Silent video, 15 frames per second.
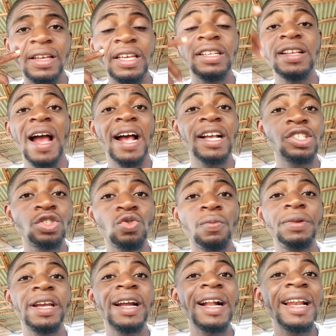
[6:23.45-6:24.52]
It has to
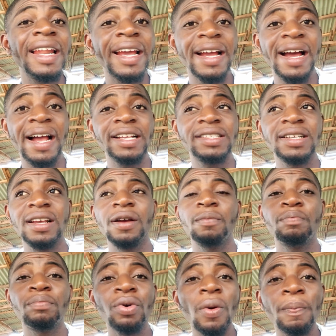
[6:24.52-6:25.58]
be clear, guys.
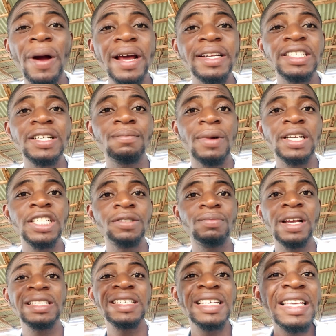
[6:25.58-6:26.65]
Proper risk
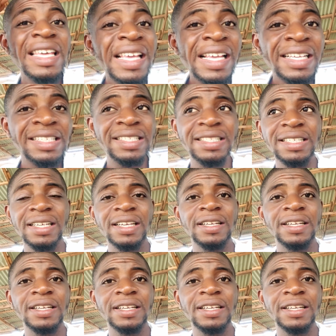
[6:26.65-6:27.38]
management is